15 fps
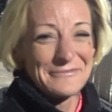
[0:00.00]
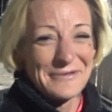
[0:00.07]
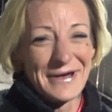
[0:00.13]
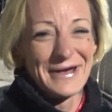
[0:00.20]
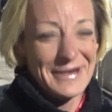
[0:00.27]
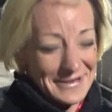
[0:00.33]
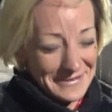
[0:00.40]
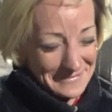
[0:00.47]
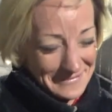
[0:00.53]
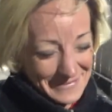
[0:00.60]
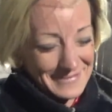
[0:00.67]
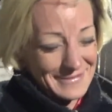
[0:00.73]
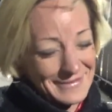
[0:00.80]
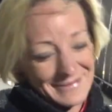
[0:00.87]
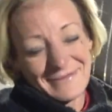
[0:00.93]
Right?
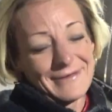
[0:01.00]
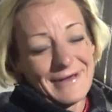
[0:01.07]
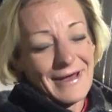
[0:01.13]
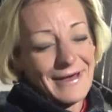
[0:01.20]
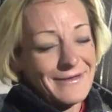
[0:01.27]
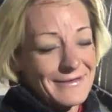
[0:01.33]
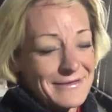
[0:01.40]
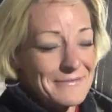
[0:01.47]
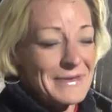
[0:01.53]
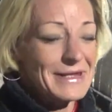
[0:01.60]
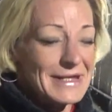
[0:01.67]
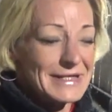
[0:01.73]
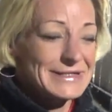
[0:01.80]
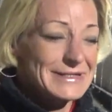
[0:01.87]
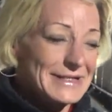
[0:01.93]
I learned my
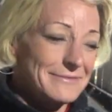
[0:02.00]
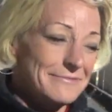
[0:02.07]
lesson.